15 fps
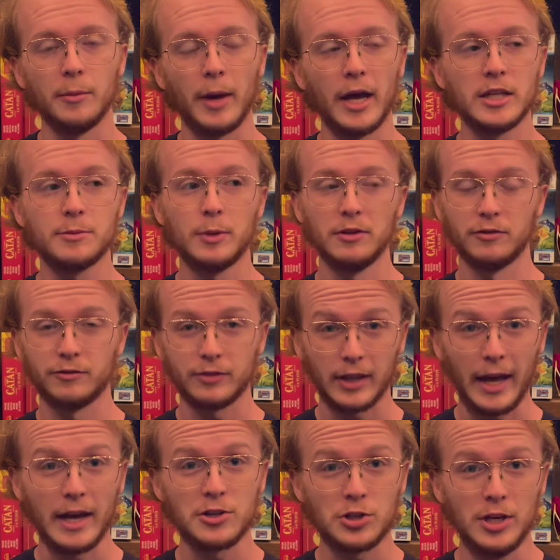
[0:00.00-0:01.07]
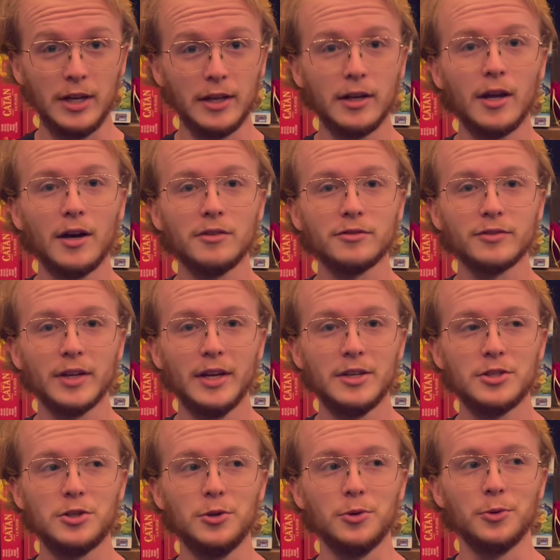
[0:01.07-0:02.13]
has been flashy enough
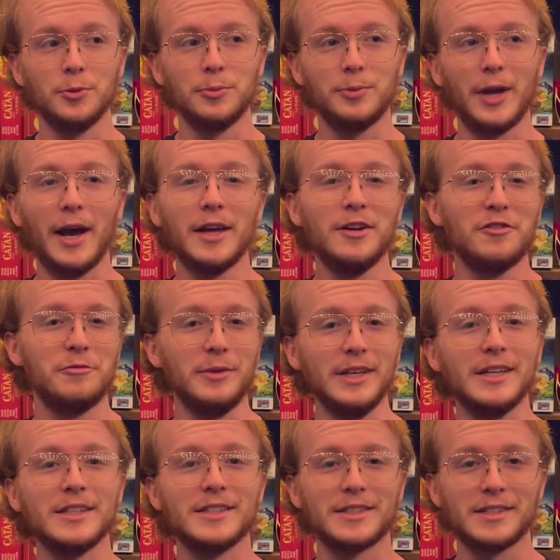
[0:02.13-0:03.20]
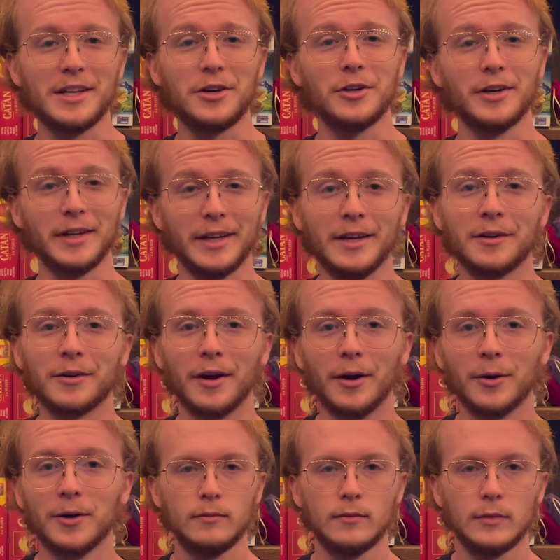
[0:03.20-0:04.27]
to kind of be considered a hero.